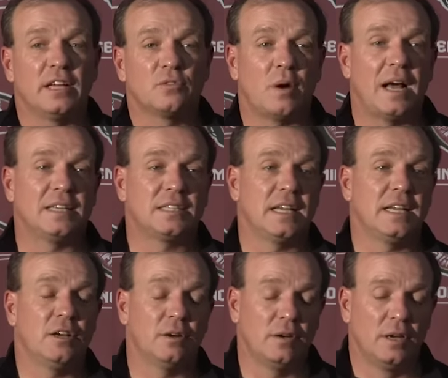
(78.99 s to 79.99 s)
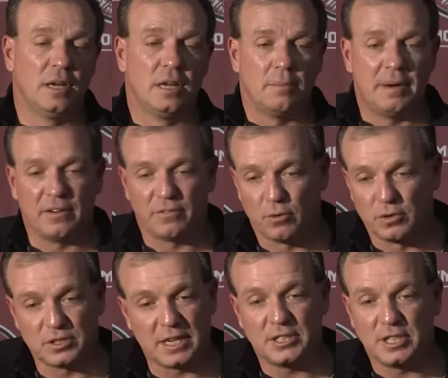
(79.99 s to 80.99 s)
that's why I say here, being at
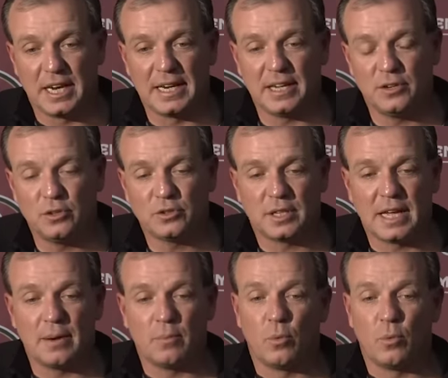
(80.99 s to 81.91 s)
Florida State, you got to get used to that.